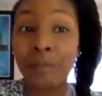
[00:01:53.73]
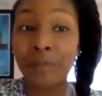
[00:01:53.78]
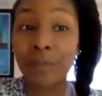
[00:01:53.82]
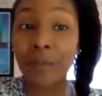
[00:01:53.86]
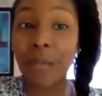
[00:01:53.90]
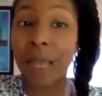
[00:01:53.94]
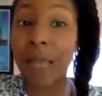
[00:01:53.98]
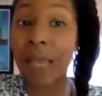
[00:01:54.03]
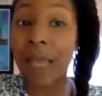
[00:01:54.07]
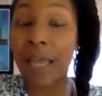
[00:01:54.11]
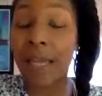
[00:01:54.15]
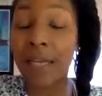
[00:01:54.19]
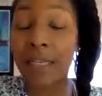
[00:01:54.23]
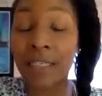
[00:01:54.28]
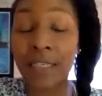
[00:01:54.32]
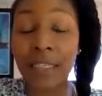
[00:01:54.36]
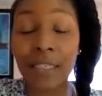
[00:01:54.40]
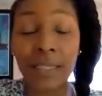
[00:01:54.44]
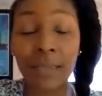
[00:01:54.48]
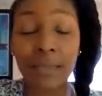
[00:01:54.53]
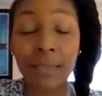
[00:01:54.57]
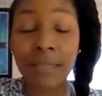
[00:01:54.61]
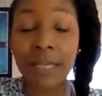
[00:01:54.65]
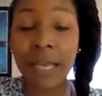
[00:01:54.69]
and just
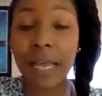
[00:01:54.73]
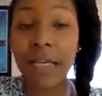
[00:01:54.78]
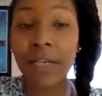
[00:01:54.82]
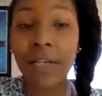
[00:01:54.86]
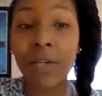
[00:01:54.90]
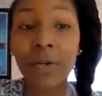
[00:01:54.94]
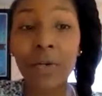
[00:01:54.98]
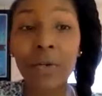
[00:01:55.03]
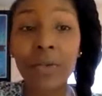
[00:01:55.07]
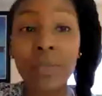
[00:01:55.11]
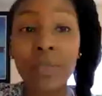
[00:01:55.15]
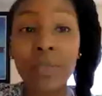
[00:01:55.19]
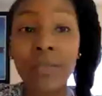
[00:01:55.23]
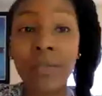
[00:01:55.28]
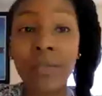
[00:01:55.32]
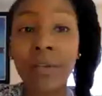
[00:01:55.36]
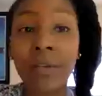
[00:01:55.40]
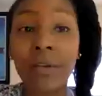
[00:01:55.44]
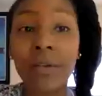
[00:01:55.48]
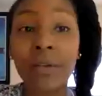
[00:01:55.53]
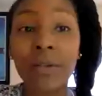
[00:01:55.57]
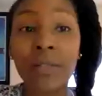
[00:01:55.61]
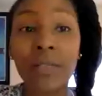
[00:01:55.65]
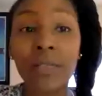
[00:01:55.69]
some technical
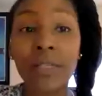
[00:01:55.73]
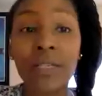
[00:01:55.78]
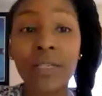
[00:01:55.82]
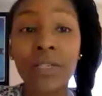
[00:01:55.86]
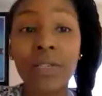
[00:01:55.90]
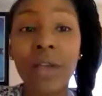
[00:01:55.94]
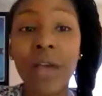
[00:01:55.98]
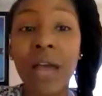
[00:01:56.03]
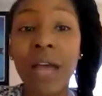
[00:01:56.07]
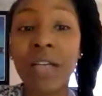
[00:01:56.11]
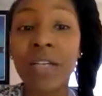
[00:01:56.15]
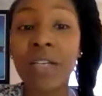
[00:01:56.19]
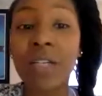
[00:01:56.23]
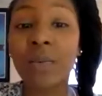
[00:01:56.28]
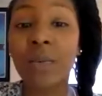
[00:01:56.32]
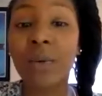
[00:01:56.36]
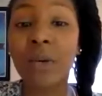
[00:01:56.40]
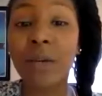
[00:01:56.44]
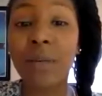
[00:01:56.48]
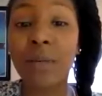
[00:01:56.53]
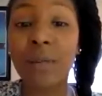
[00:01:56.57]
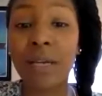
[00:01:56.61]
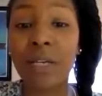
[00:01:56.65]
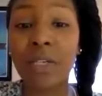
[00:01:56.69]
difficulties. So I just want
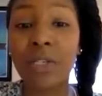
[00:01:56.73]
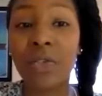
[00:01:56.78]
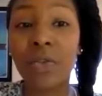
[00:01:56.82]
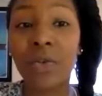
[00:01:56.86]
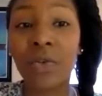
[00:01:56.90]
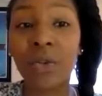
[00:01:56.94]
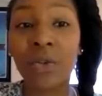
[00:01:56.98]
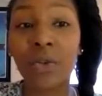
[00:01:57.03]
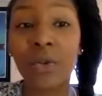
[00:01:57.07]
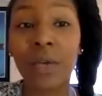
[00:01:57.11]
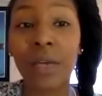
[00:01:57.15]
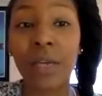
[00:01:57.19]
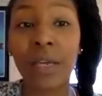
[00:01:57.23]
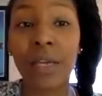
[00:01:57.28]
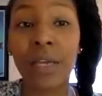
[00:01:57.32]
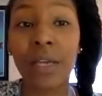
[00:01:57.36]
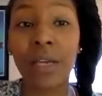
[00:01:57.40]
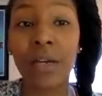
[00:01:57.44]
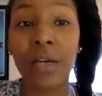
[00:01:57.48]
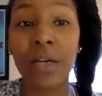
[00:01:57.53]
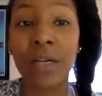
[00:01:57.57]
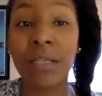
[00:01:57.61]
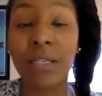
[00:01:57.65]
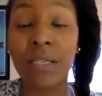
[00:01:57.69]
to make sure you can
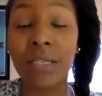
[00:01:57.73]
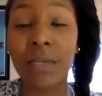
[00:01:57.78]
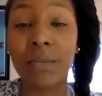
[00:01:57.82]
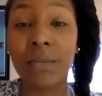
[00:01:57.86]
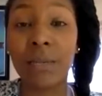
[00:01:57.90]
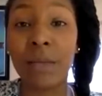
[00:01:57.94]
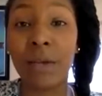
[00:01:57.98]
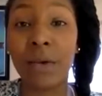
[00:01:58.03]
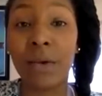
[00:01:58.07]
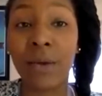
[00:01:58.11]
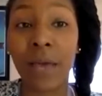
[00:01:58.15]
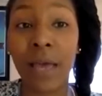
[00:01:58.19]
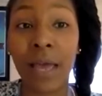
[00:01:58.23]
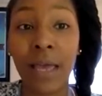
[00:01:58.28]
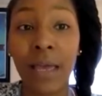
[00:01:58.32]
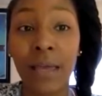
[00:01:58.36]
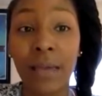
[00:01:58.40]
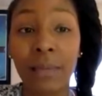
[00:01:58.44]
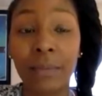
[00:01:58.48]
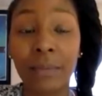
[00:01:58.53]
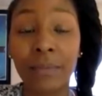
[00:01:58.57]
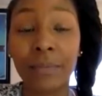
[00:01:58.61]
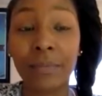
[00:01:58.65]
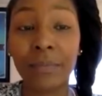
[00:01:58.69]
hear and see me okay.
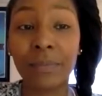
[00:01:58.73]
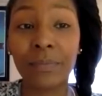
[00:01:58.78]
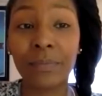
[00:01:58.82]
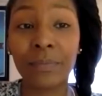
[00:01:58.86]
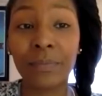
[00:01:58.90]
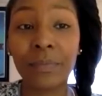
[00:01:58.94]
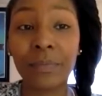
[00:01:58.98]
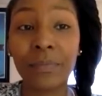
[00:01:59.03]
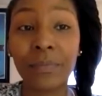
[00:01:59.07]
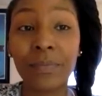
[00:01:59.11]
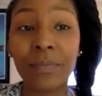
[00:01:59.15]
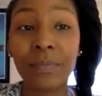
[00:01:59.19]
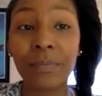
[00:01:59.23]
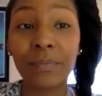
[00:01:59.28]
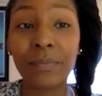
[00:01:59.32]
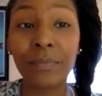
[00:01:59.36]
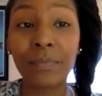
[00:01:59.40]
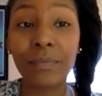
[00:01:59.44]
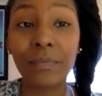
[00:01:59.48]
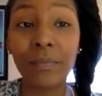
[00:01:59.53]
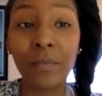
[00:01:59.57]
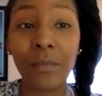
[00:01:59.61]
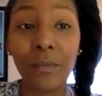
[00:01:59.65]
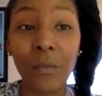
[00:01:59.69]

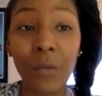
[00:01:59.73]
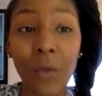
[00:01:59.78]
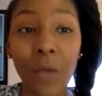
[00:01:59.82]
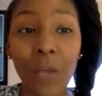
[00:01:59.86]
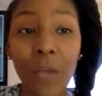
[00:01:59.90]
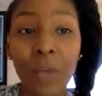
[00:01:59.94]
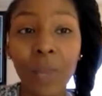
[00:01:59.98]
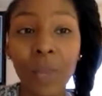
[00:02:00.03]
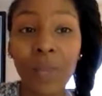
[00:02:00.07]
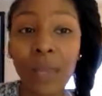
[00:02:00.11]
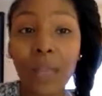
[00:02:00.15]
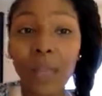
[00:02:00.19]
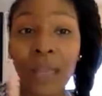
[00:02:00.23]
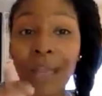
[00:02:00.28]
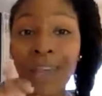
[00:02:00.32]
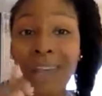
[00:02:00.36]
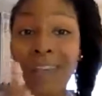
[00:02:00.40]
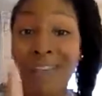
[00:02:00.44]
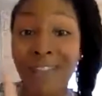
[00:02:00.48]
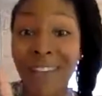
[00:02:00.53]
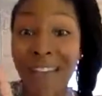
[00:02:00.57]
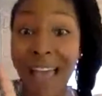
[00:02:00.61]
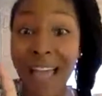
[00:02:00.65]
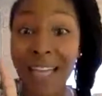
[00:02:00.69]
Right?
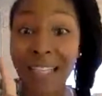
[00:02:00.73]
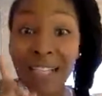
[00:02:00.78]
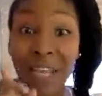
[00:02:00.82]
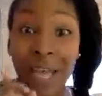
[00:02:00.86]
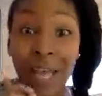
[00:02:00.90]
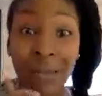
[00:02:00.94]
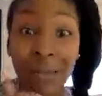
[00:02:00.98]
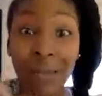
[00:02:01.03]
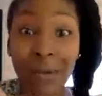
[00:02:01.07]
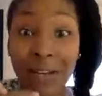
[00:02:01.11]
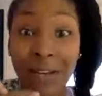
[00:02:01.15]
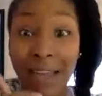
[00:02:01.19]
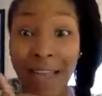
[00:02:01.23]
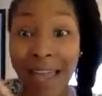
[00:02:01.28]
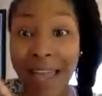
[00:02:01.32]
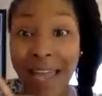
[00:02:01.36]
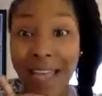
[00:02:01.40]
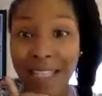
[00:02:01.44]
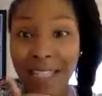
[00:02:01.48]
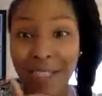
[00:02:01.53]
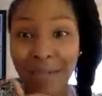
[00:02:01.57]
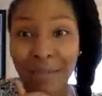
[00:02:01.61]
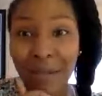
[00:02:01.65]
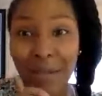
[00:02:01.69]
In fact, I'm going to
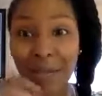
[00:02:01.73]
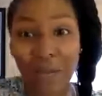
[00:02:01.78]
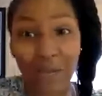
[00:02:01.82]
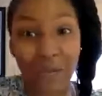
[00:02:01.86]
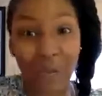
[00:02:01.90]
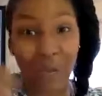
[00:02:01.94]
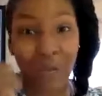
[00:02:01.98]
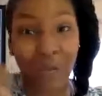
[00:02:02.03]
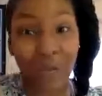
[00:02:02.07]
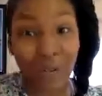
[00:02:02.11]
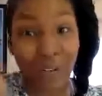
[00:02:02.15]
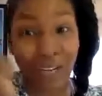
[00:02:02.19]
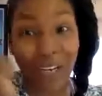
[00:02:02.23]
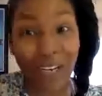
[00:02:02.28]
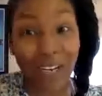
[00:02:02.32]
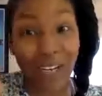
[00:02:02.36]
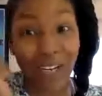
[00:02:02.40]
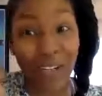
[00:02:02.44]
ask my daughter in the